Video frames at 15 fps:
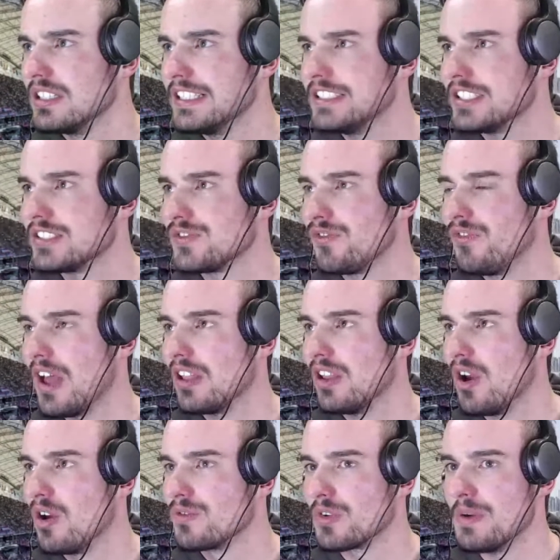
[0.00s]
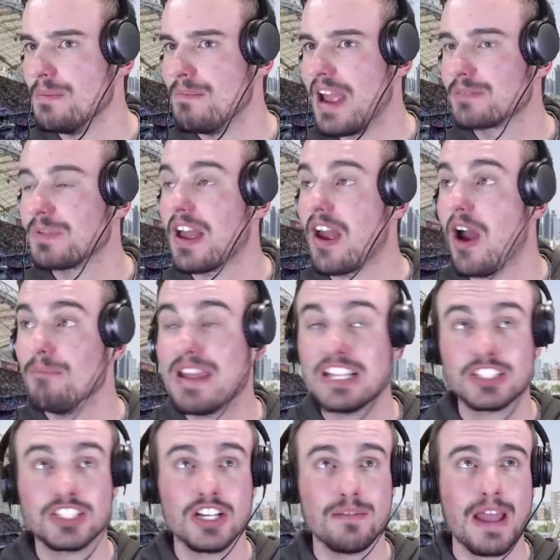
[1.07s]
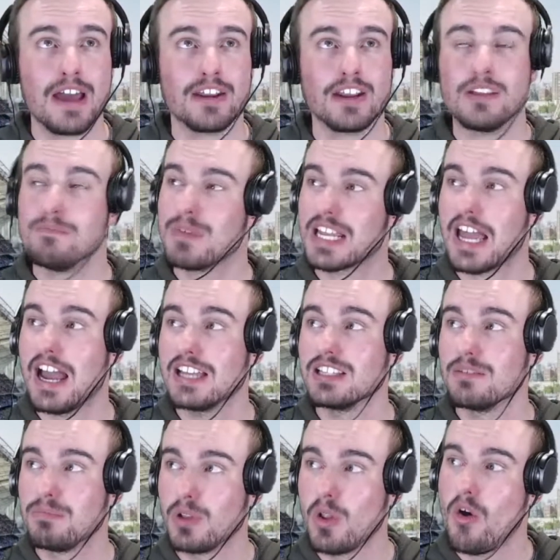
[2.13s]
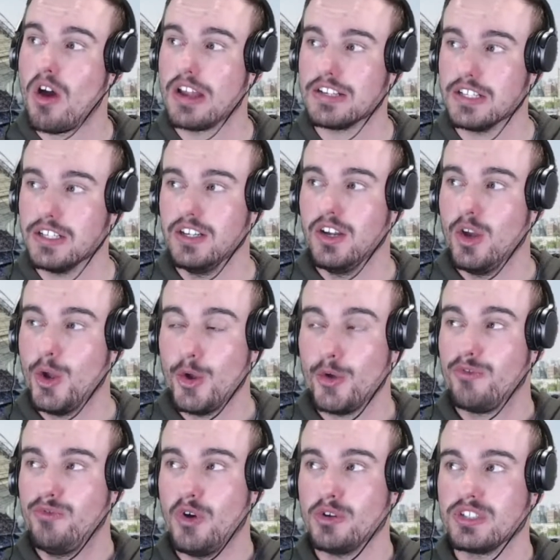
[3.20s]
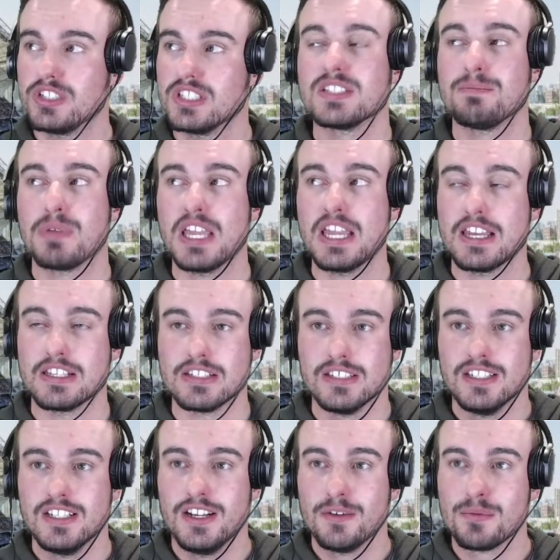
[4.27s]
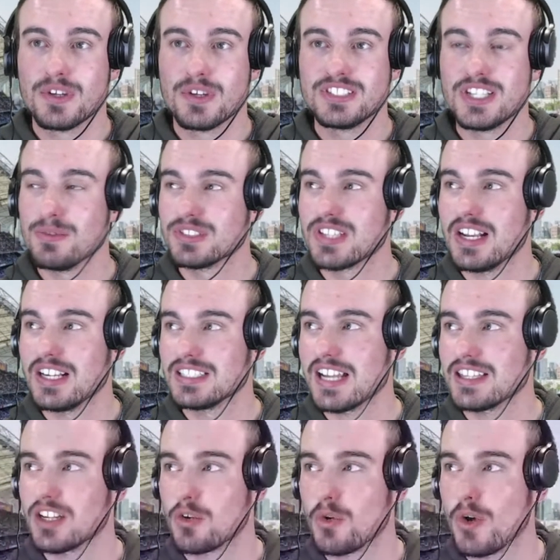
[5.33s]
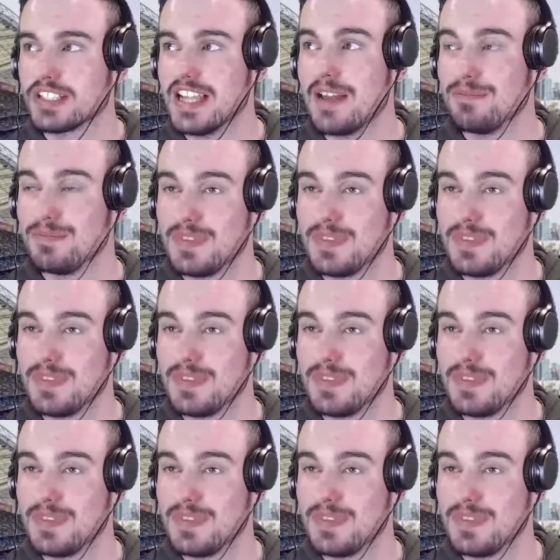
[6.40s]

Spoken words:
Just fell over in back play. I mentioned about it. Michaela Blyde, her foot disappeared when she was going to take the quick tap.